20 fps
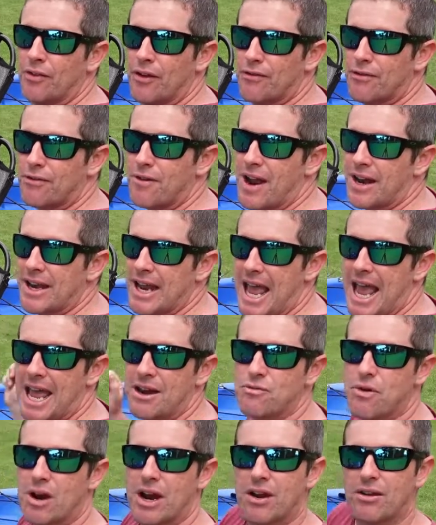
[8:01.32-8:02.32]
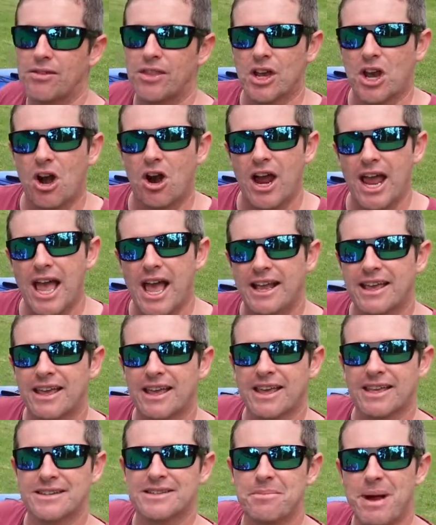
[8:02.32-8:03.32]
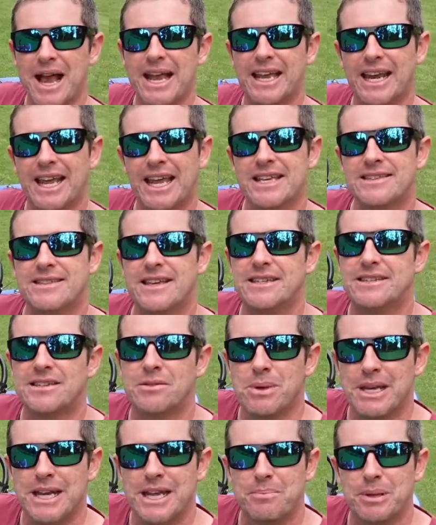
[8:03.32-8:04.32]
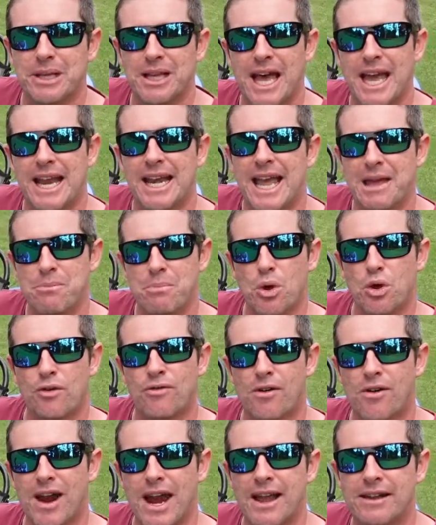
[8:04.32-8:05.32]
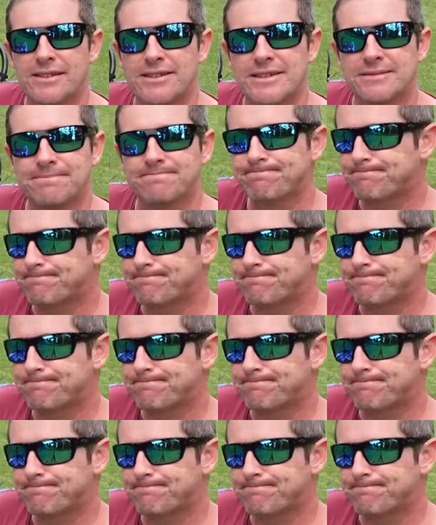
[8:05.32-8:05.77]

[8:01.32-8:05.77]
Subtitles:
on the front and rear of the kayak to make it easy to manipulate and move around.